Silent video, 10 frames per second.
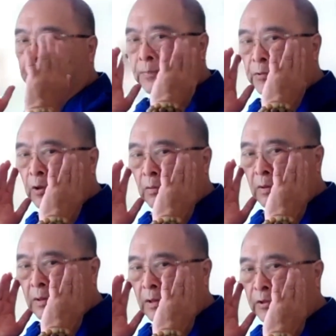So
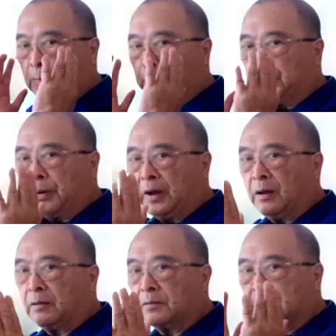it's
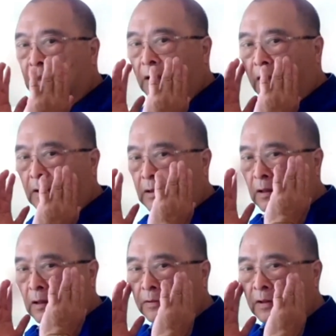about the height
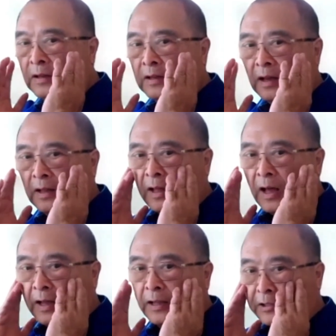of uh,
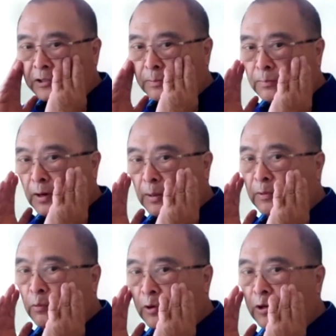highest, probably
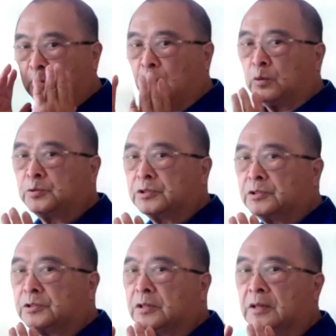where your nose
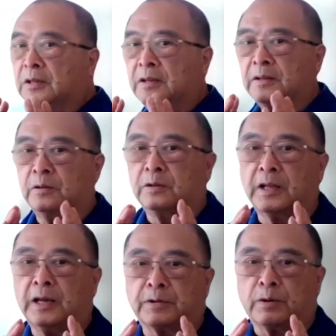is. You can
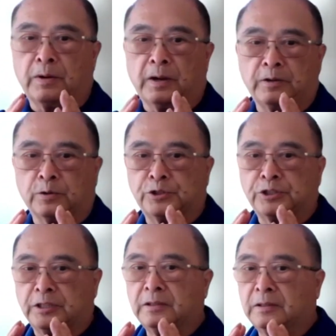have it around your
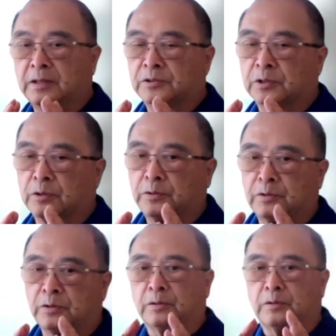chin. That's a good,
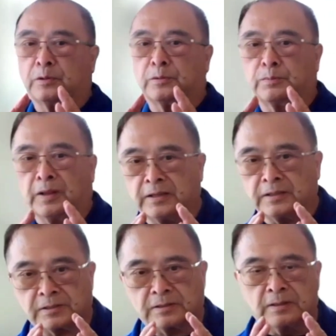good
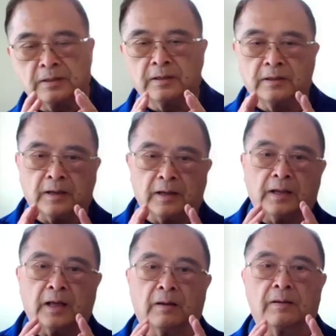place. And
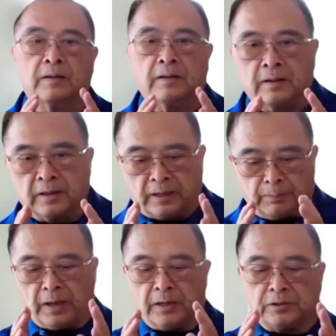now,
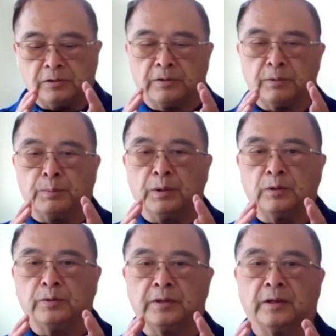imagine you have a
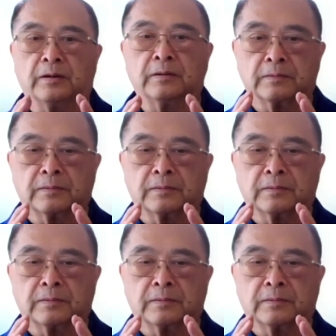balloon here.